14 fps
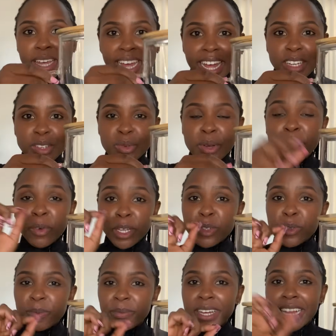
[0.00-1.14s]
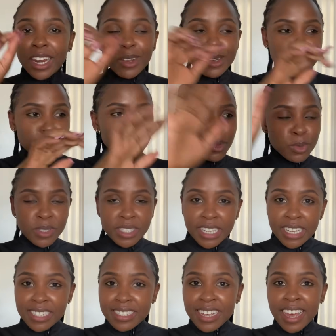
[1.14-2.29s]
I'm going to make a lot of
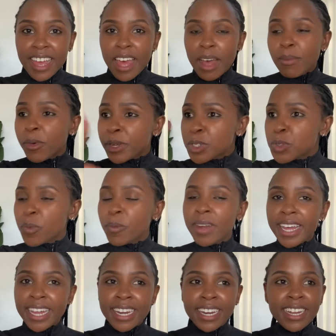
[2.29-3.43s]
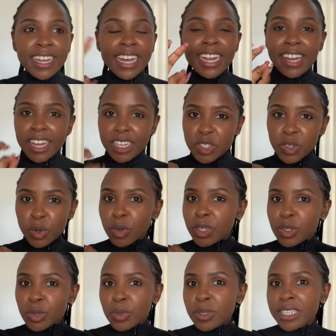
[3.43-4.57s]
juices. I'm going to blend
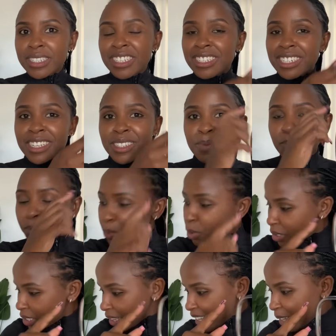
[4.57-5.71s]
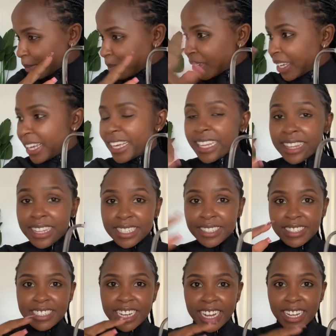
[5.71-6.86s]
natural juices and just put them in
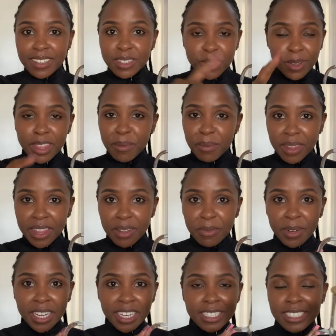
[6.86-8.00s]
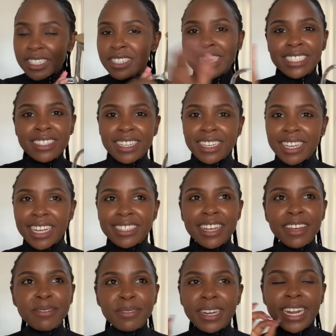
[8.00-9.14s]
this jug, store them in the fridge, just in case
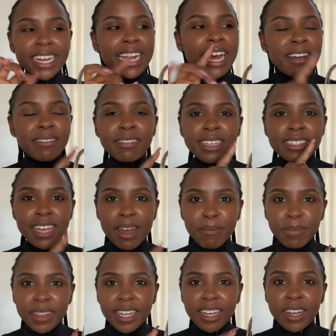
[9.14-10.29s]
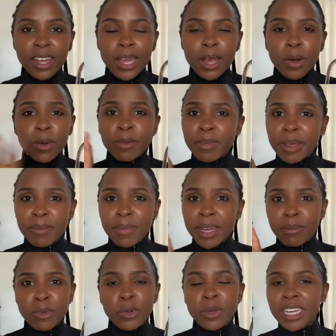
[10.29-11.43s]
I feel like having something, or maybe
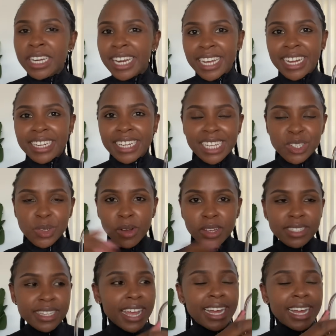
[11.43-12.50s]
I'm doing like a detox.